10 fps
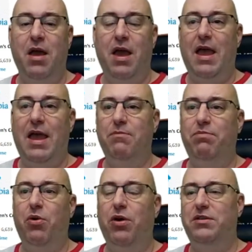and
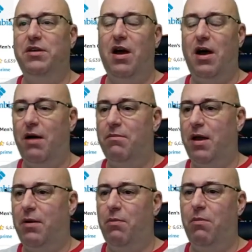put,
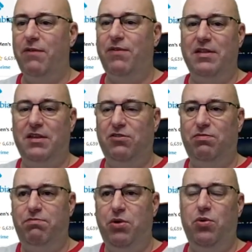my wife had these
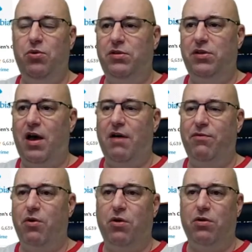boots
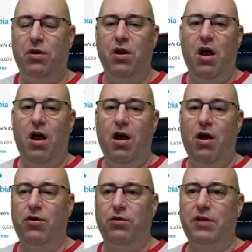for
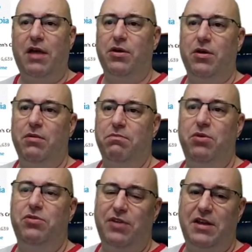her leather
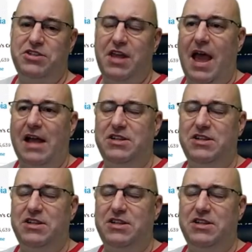boots that she had.